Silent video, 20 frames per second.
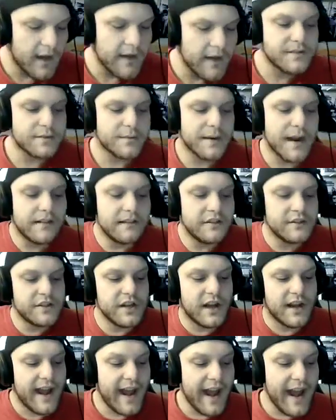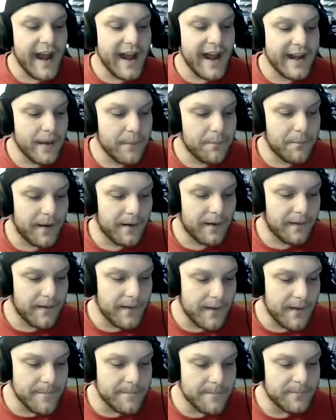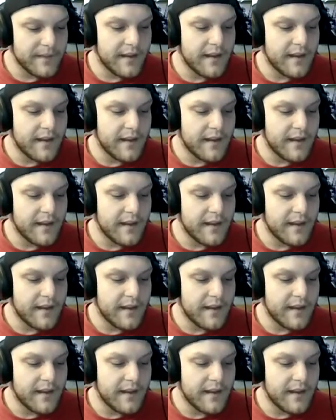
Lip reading: Darrell and John A get paired up.